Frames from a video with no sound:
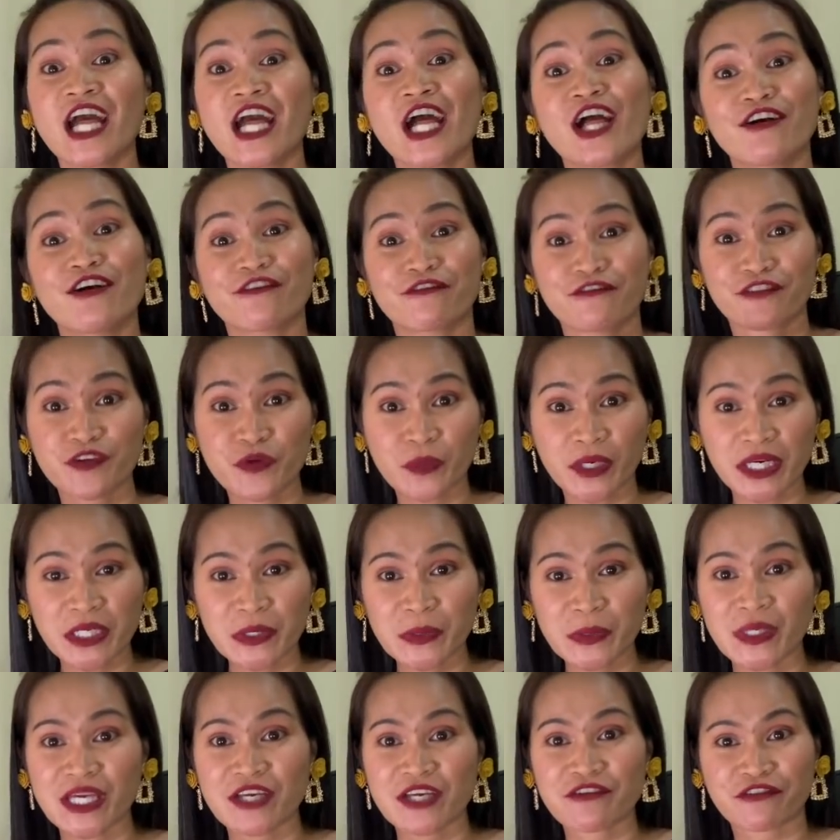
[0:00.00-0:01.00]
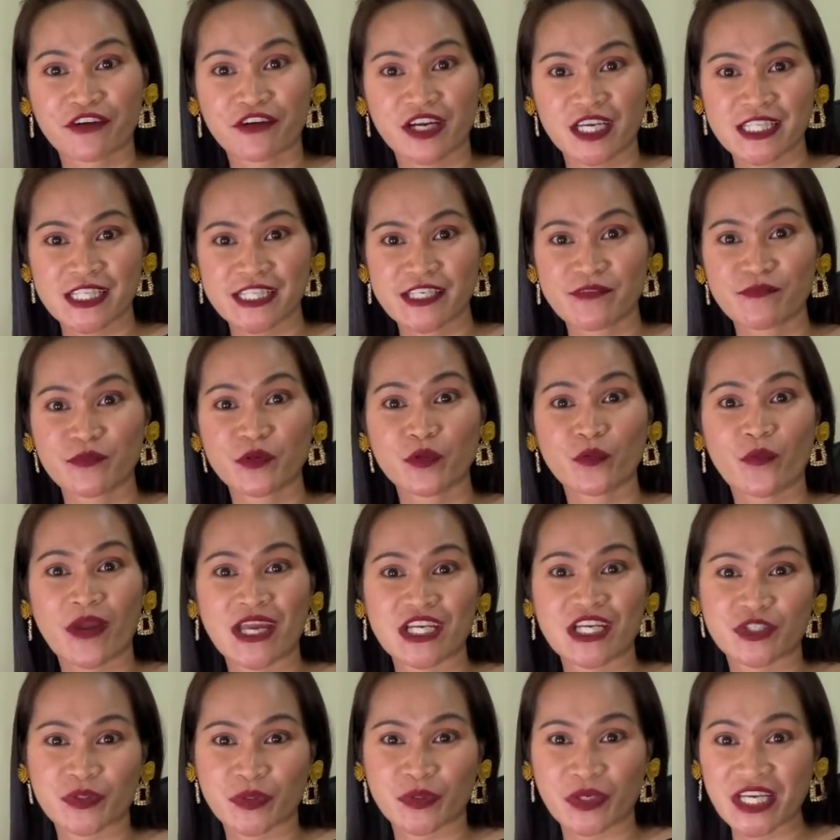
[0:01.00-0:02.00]
If you are looking for a simple
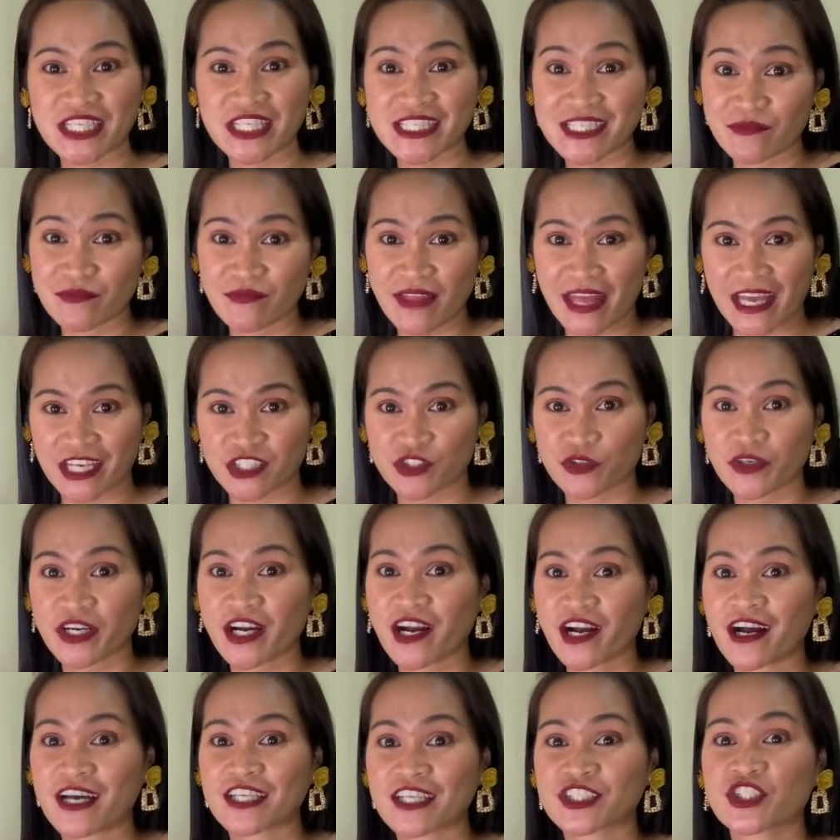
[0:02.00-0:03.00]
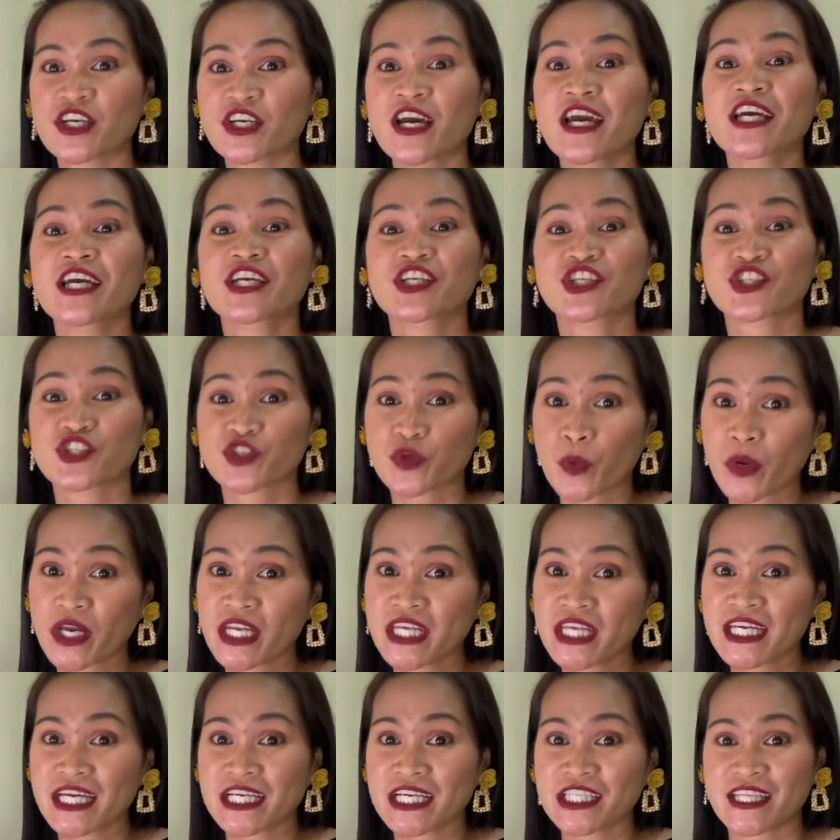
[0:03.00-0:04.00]
way to earn some extra cash,
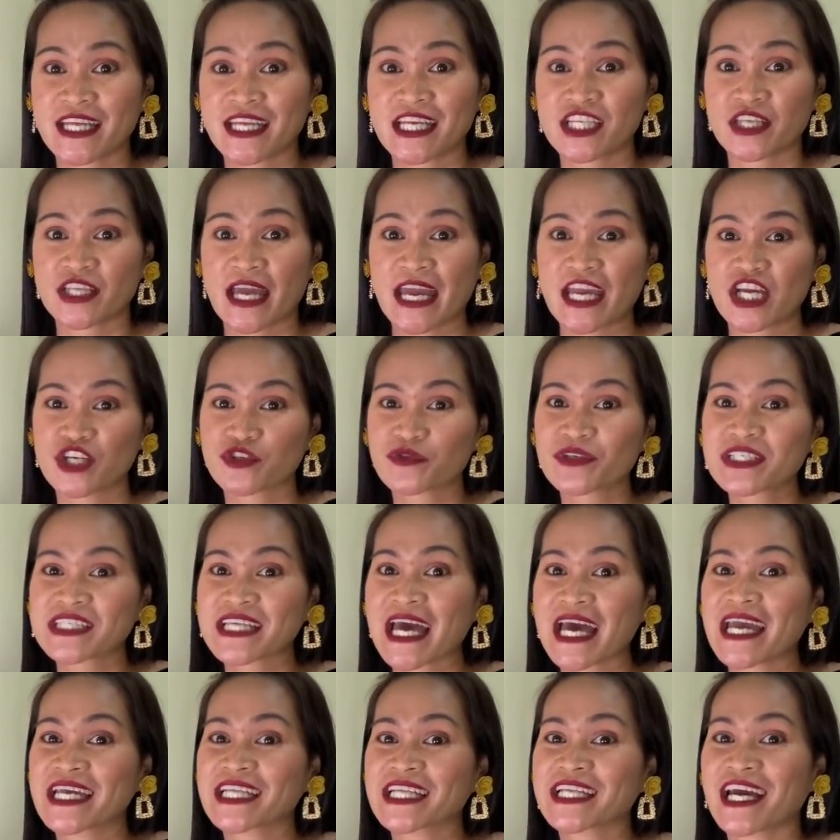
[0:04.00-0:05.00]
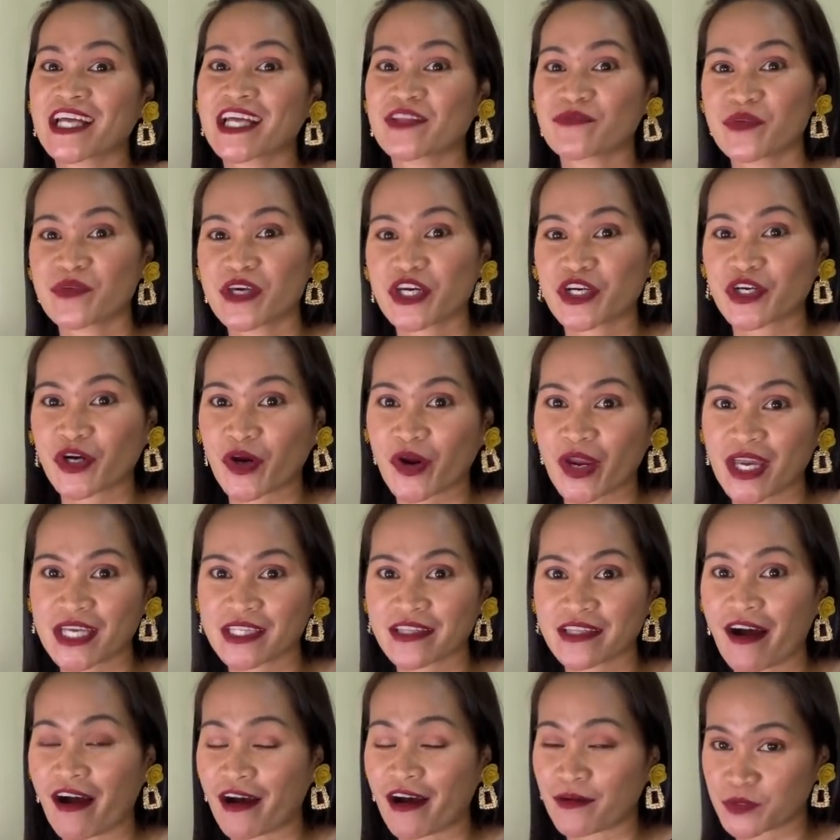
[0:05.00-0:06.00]
joining a data entry site can be a great
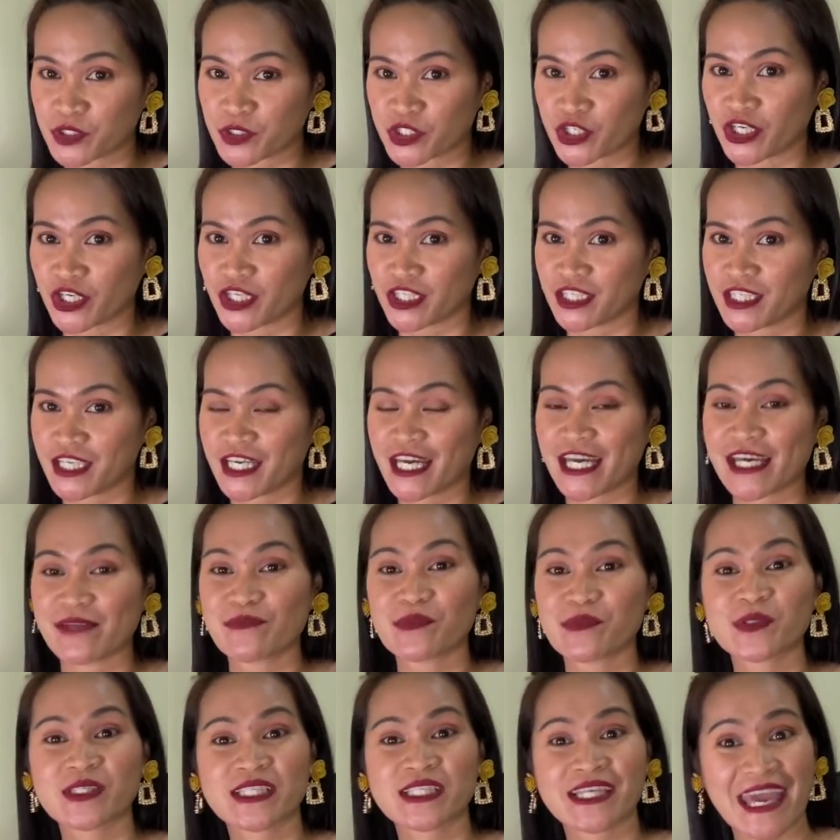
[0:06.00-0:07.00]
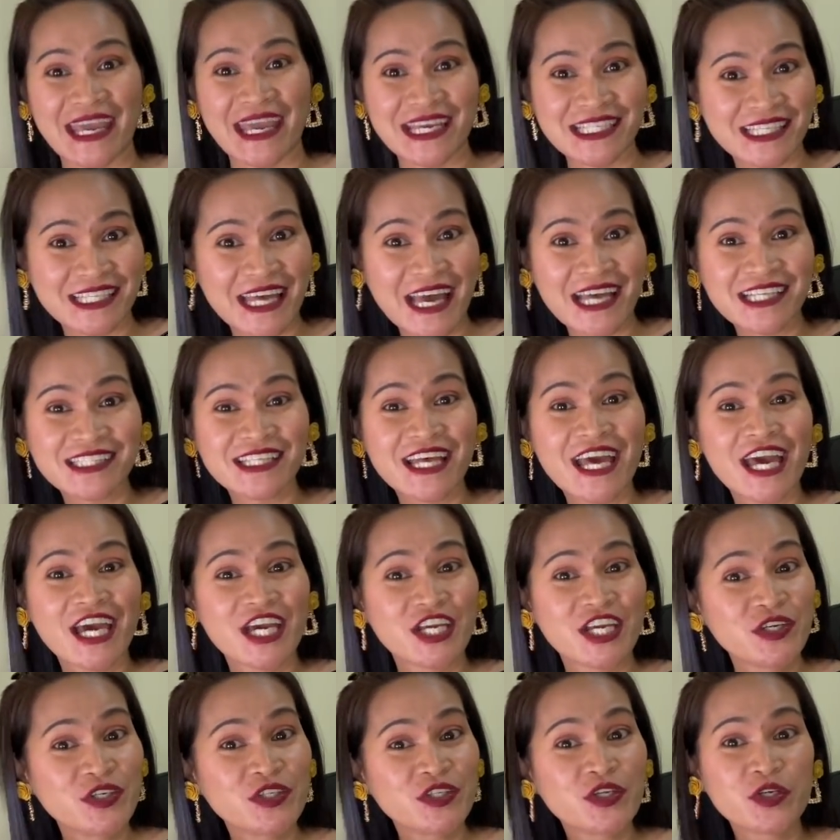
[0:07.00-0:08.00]
option. In most cases,
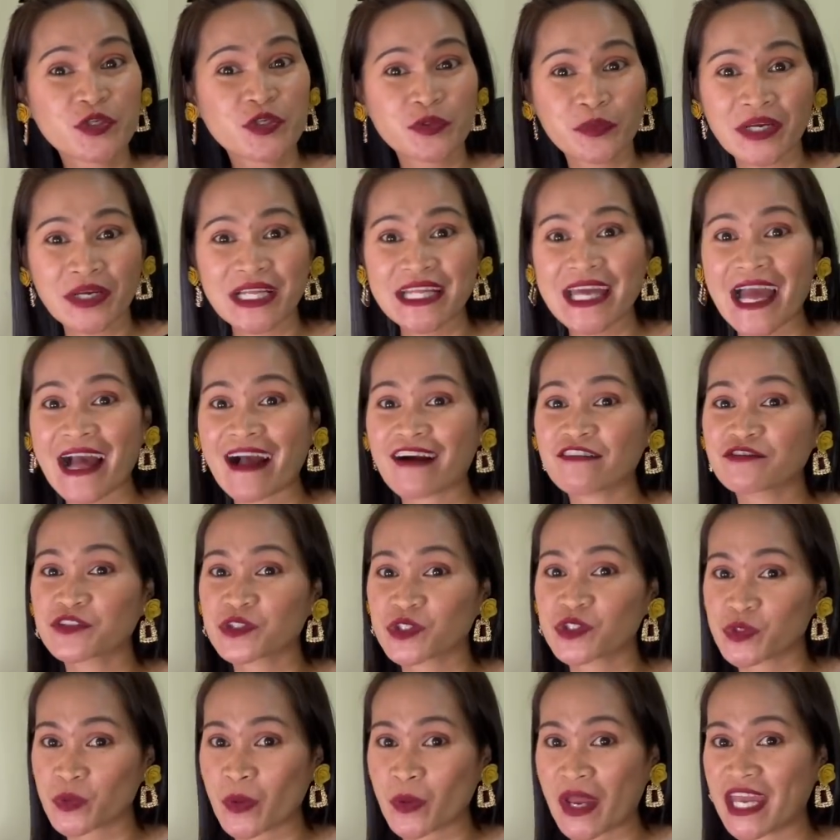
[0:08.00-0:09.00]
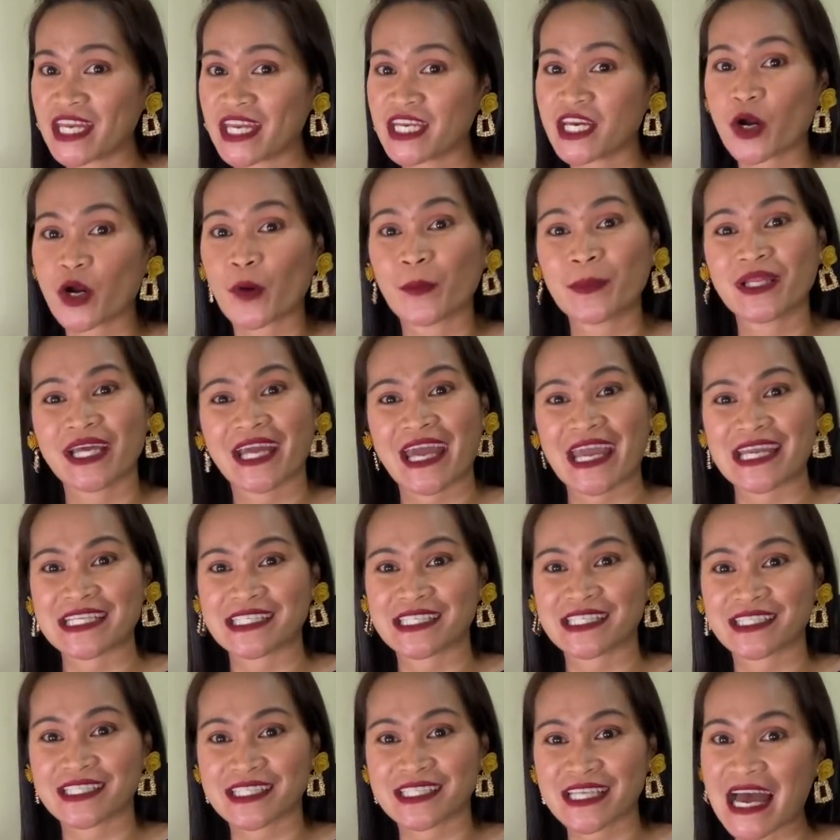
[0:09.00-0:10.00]
you don't really have to do any
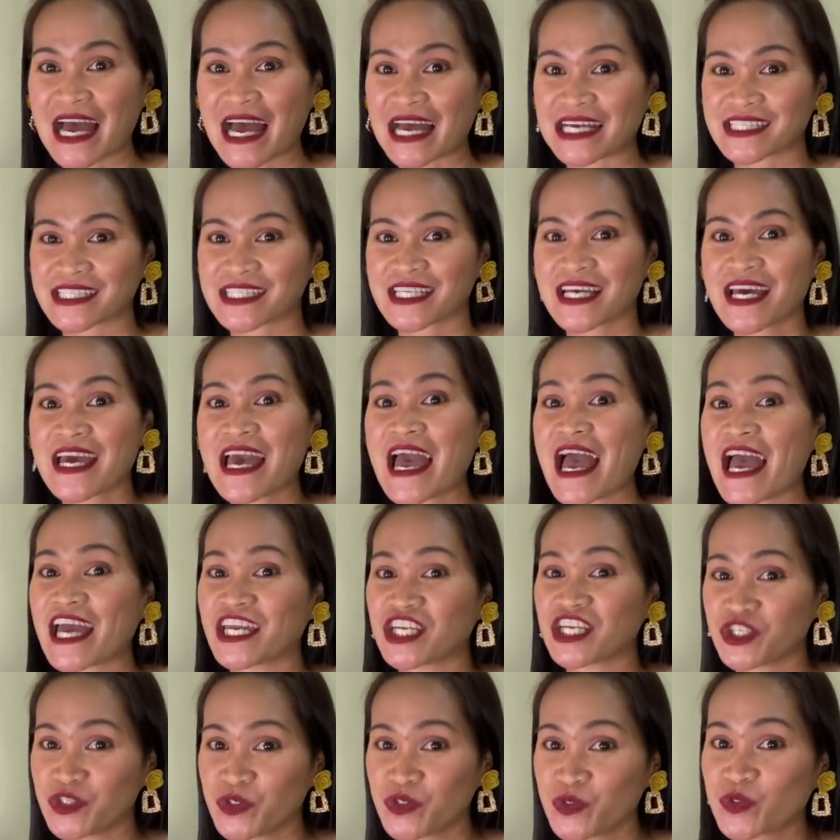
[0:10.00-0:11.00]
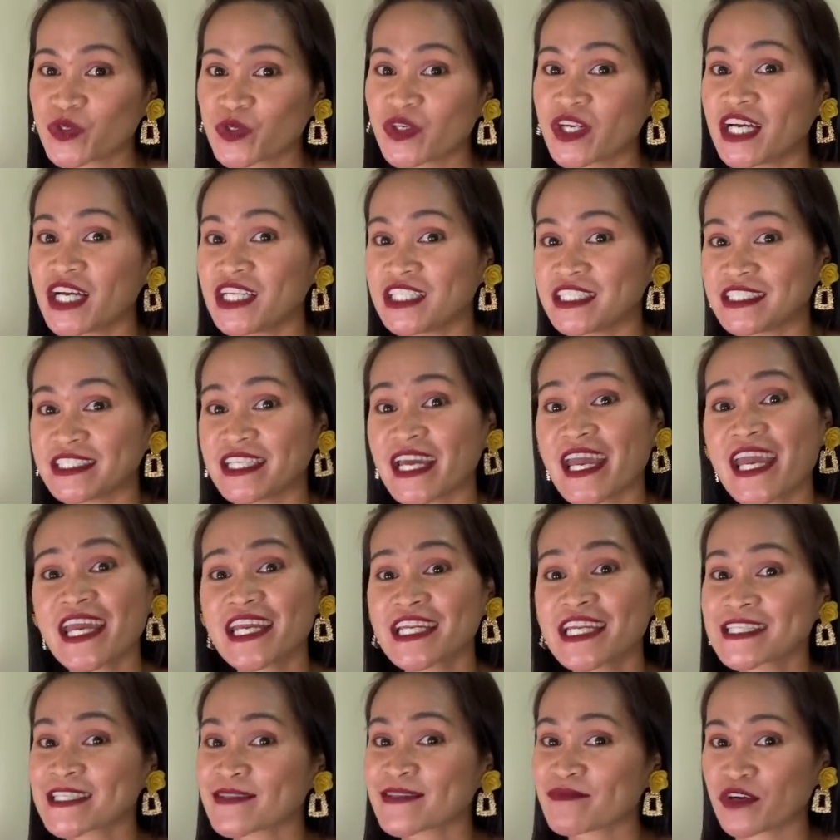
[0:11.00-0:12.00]
complicated tasks, and you do not need
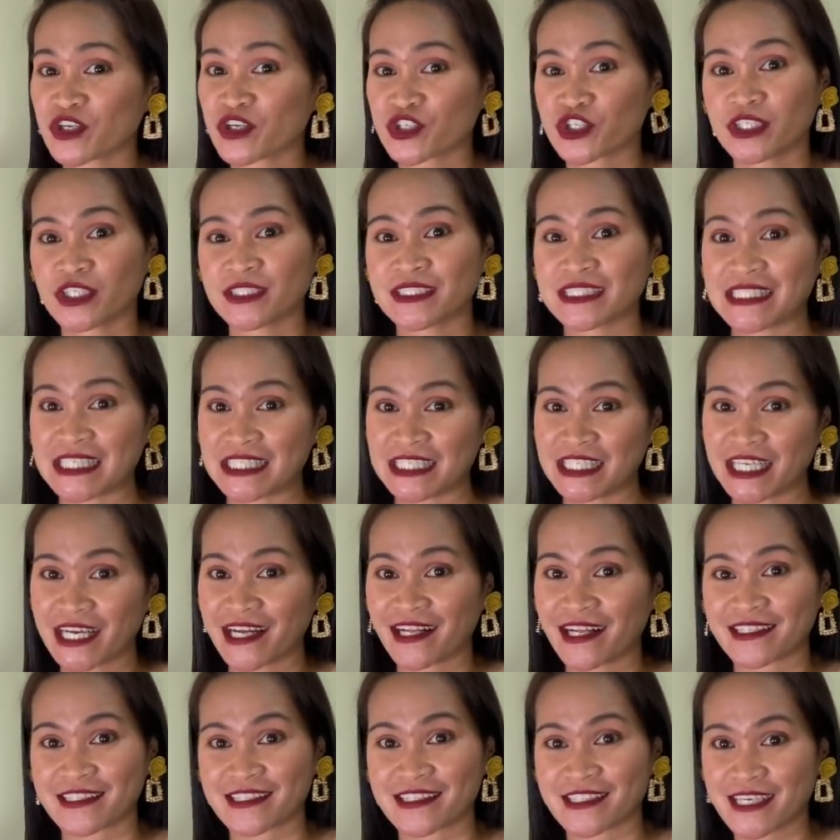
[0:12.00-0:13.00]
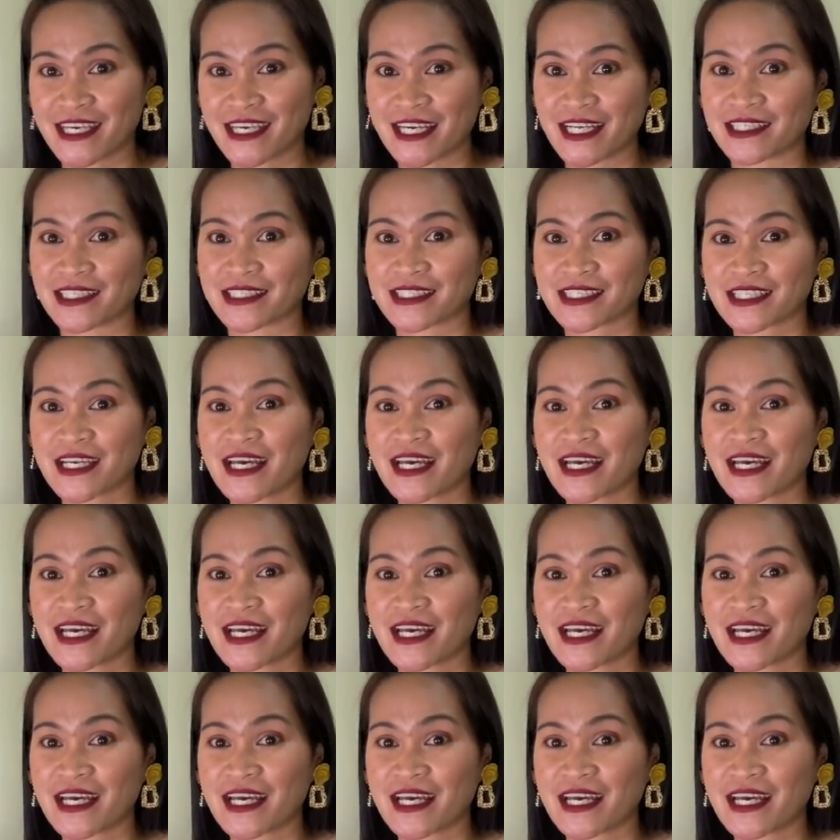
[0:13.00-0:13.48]
any special technical skills.